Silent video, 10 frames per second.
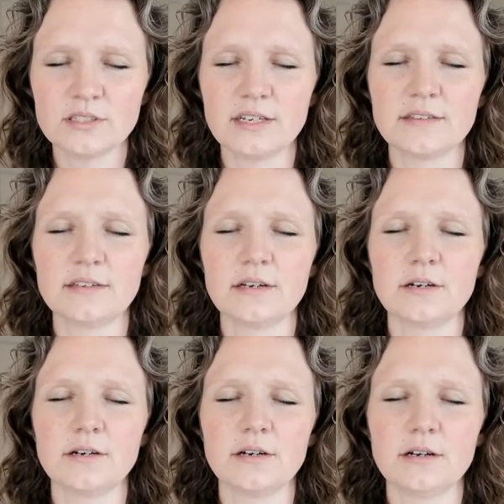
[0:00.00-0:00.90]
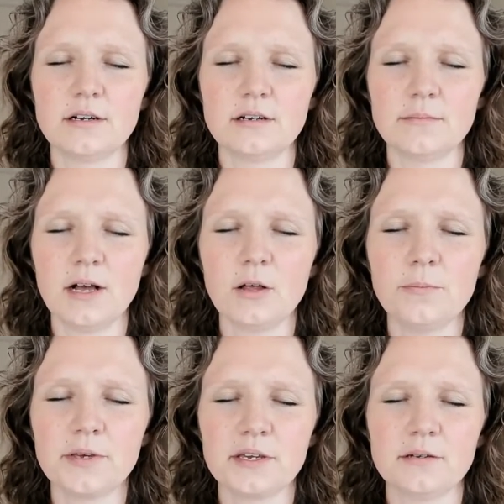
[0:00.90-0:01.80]
like they're
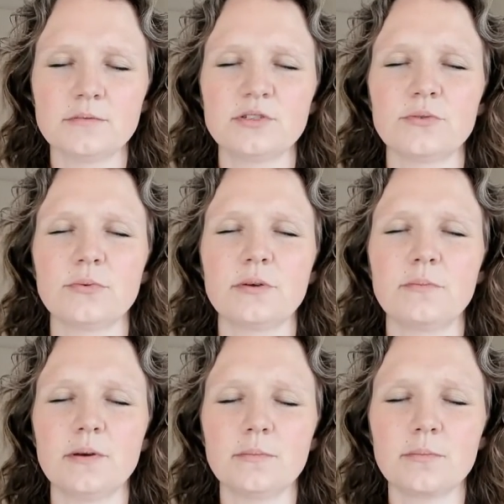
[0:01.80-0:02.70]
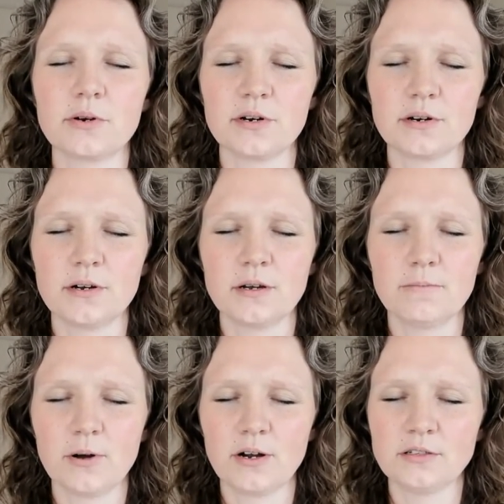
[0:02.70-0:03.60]
helping him to remember
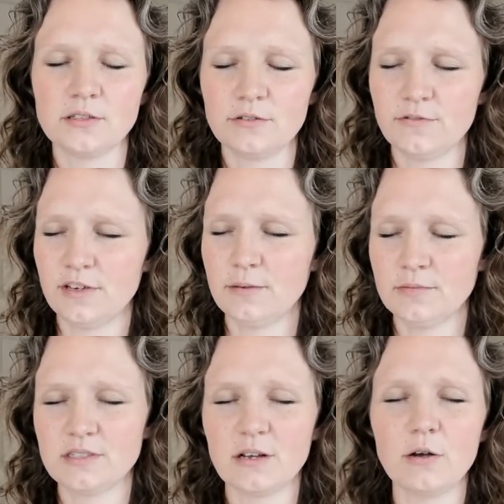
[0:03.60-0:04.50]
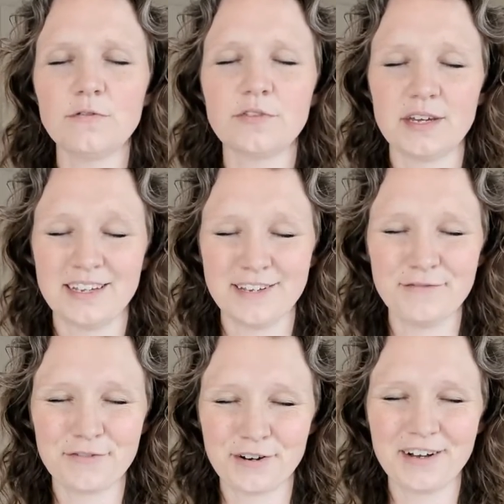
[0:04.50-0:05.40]
parts of himself that he
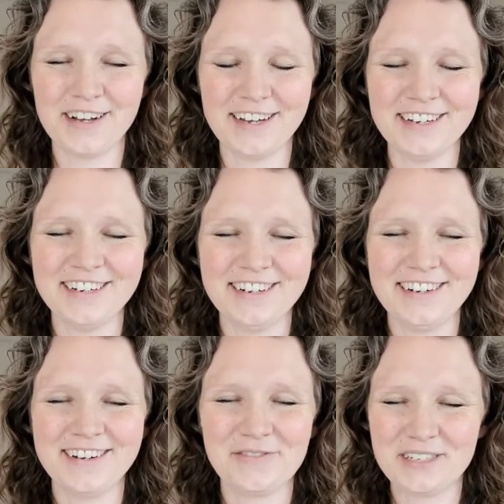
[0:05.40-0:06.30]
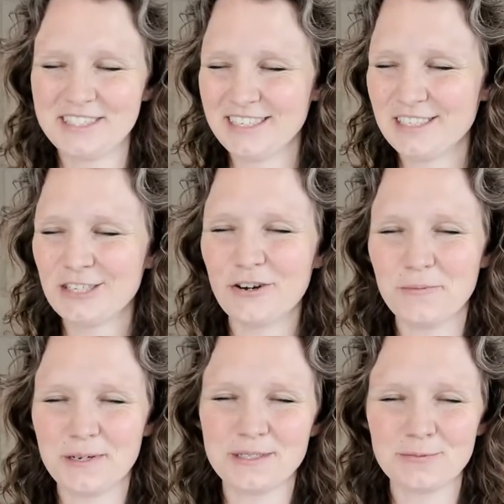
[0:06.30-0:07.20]
forgot, which they show
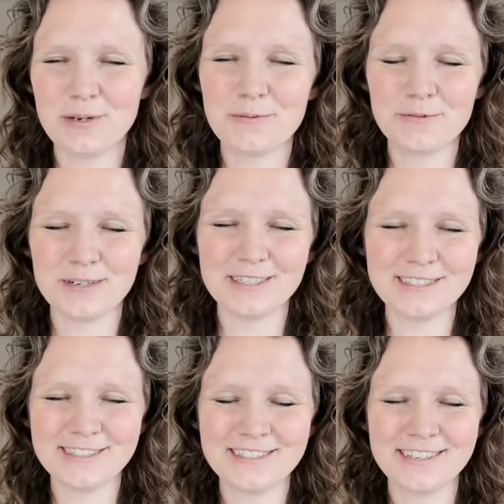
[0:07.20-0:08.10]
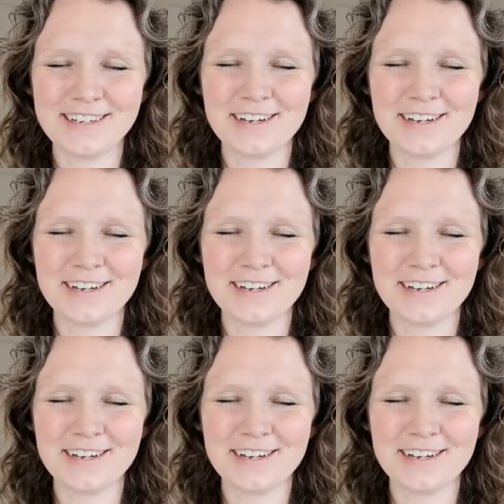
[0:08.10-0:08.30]
up as memories.